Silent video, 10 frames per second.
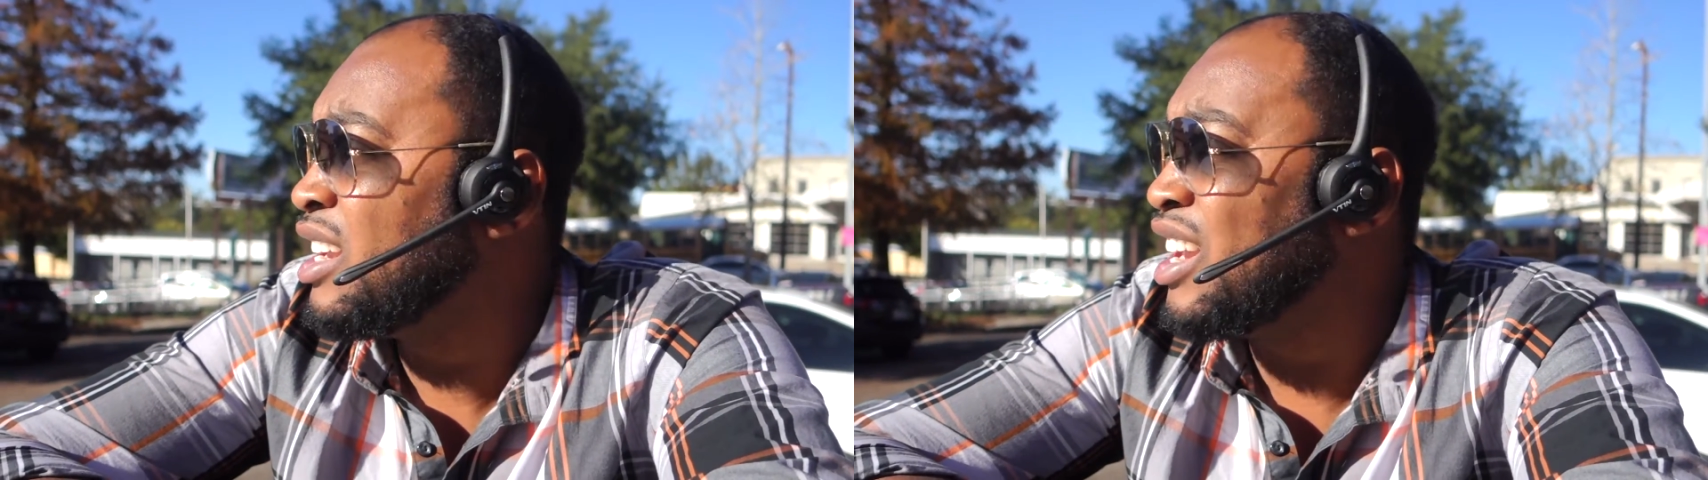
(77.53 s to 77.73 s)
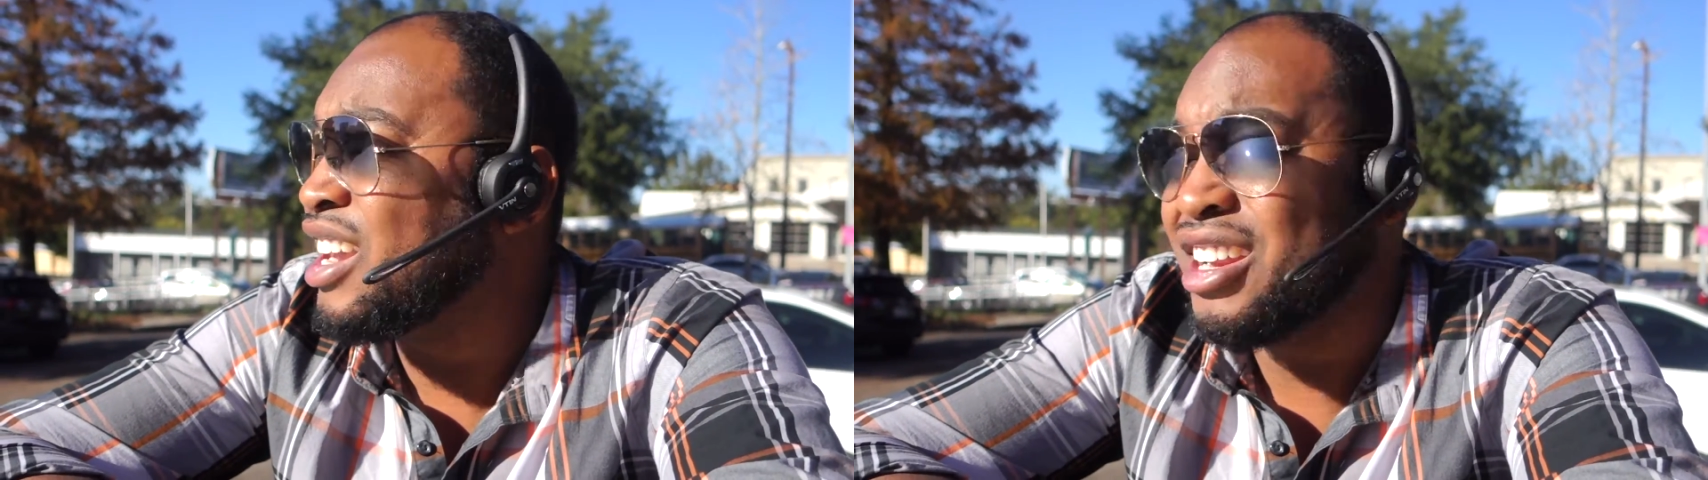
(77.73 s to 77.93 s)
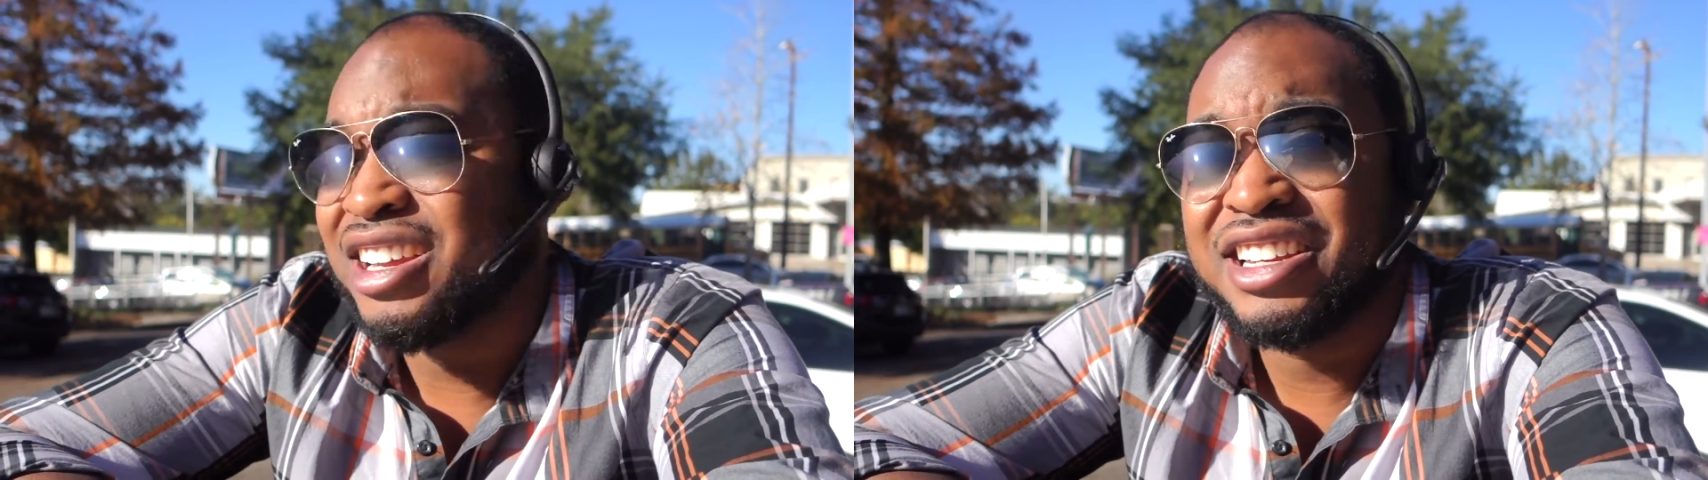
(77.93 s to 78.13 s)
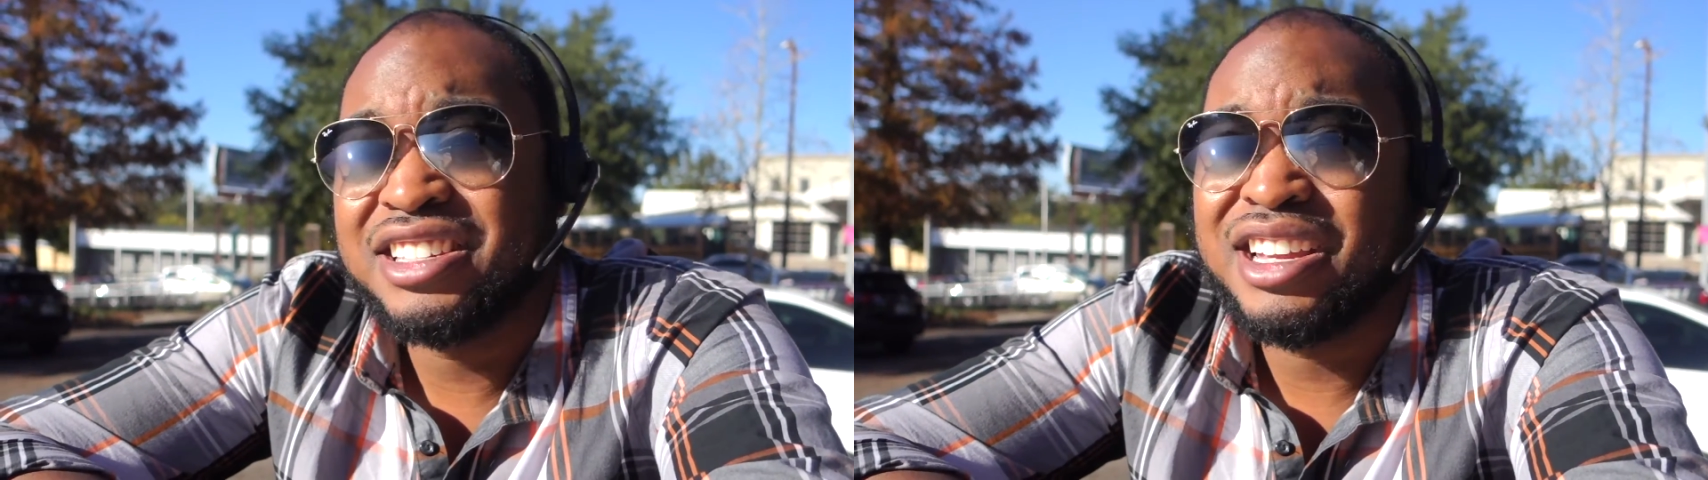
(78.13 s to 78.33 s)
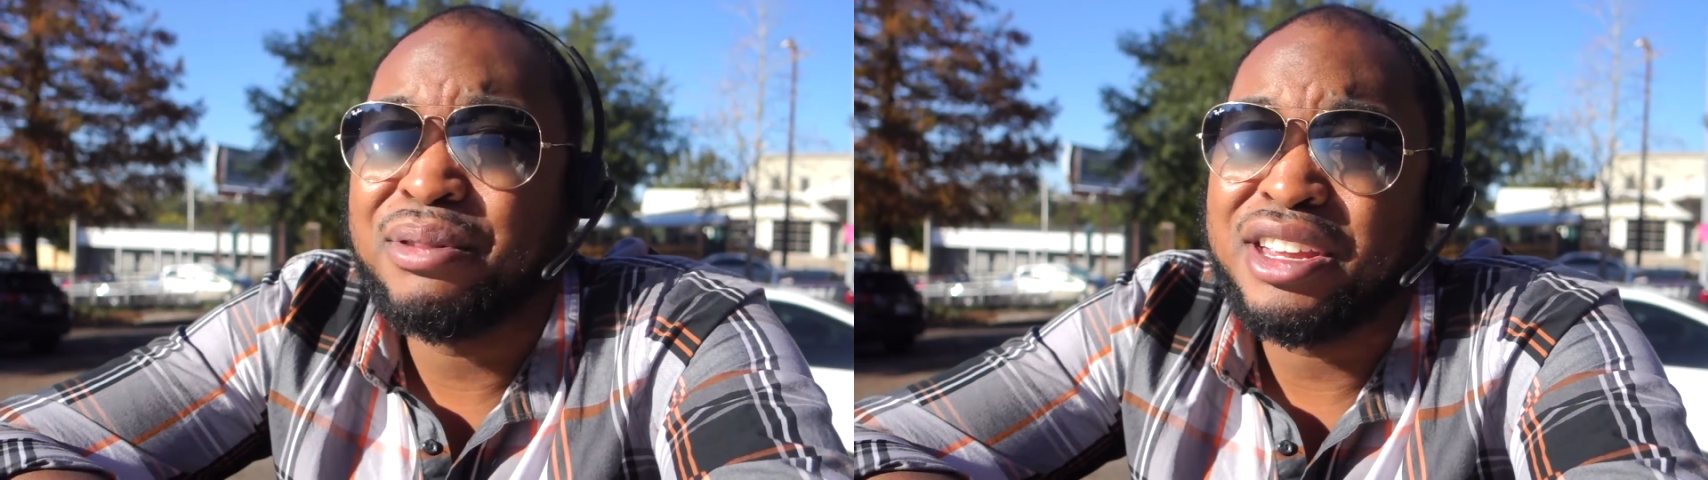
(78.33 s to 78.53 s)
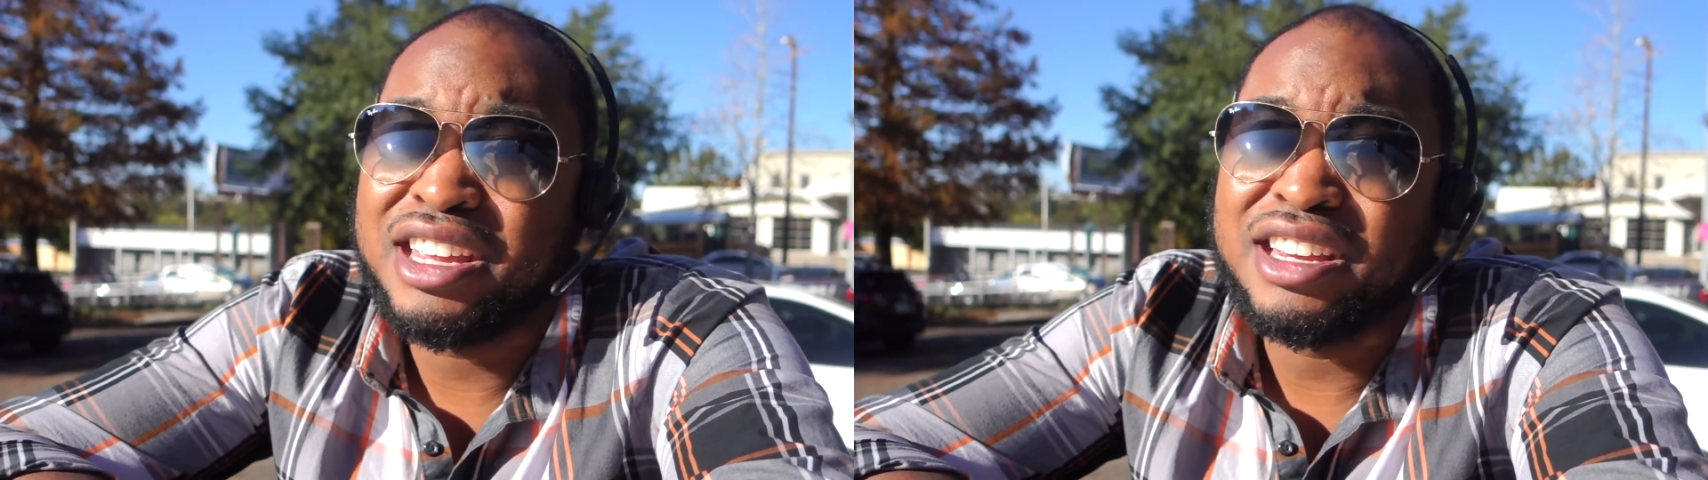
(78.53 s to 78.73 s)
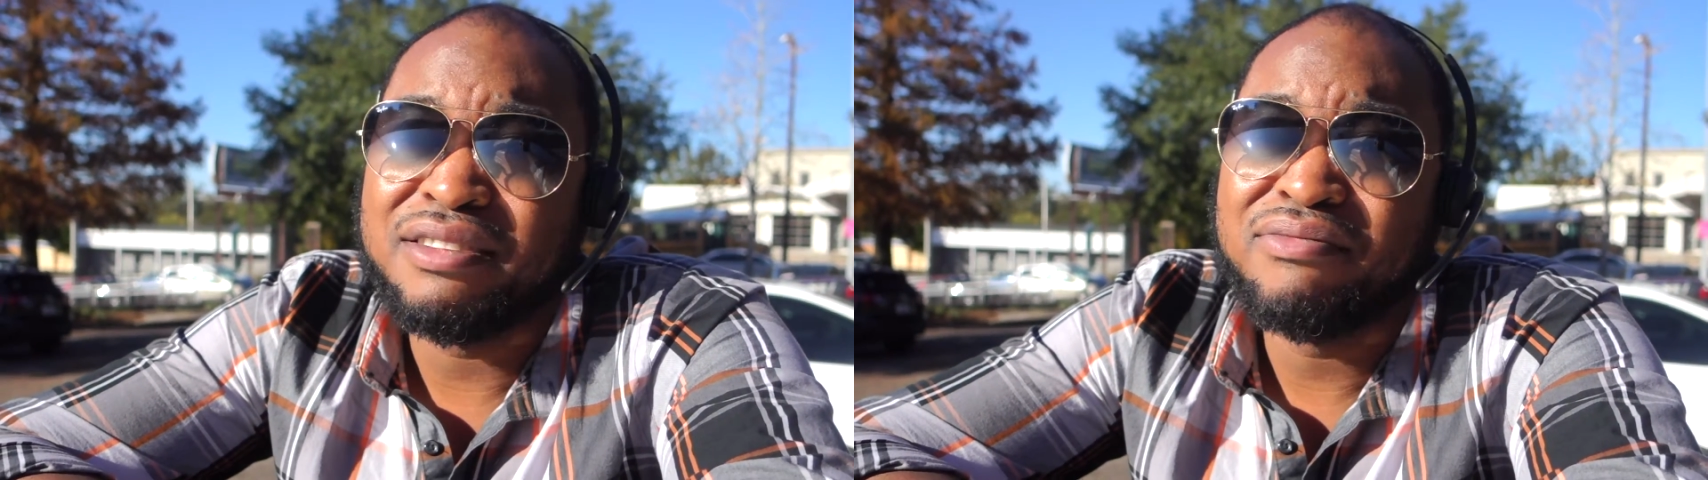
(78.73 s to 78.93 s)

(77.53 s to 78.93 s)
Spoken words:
and it's time to eat.